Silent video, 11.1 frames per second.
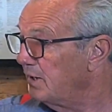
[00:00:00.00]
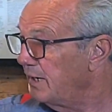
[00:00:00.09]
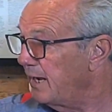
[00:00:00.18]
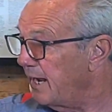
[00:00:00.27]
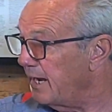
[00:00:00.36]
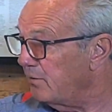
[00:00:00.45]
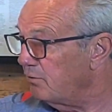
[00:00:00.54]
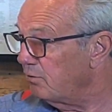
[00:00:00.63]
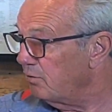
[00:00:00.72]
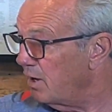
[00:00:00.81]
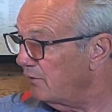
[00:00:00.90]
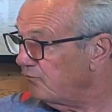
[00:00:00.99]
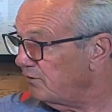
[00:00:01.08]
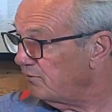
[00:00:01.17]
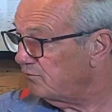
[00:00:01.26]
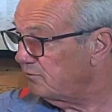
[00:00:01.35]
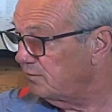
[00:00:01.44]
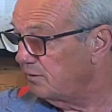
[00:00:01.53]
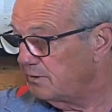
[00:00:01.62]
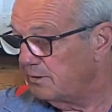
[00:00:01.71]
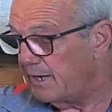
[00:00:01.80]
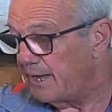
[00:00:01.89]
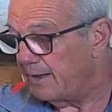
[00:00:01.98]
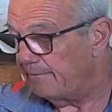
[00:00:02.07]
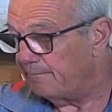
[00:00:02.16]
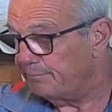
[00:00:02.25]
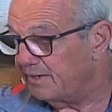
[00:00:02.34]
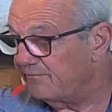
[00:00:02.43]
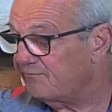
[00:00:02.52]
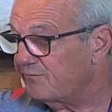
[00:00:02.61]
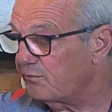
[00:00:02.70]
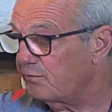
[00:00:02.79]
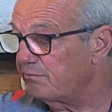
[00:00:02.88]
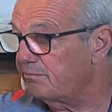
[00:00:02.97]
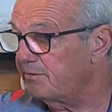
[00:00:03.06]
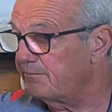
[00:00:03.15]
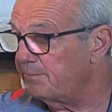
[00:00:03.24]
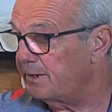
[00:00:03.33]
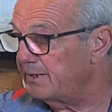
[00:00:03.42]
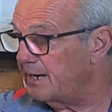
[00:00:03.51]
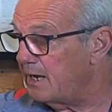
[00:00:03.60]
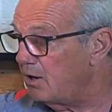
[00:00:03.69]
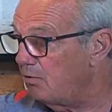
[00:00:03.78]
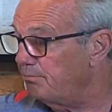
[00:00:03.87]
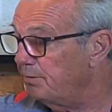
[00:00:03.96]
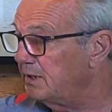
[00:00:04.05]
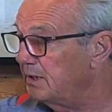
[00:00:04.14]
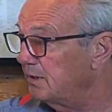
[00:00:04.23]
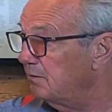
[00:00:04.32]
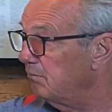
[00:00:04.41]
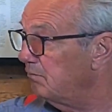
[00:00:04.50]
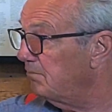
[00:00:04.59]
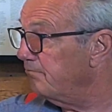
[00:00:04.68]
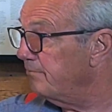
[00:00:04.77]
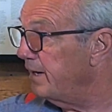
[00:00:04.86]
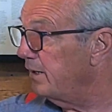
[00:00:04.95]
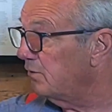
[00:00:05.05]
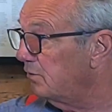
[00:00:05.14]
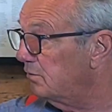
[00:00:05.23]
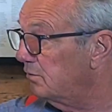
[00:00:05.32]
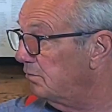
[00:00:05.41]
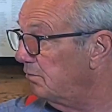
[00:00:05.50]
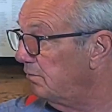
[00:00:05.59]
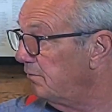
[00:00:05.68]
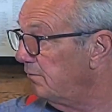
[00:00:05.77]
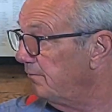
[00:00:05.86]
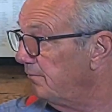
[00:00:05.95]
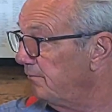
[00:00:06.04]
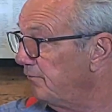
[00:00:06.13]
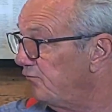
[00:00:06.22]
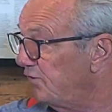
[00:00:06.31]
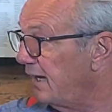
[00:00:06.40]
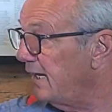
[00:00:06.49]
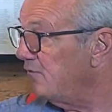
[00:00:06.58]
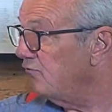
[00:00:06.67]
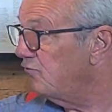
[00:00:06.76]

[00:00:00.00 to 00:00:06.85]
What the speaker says: And not just be affirmed, but now begin the medical stage,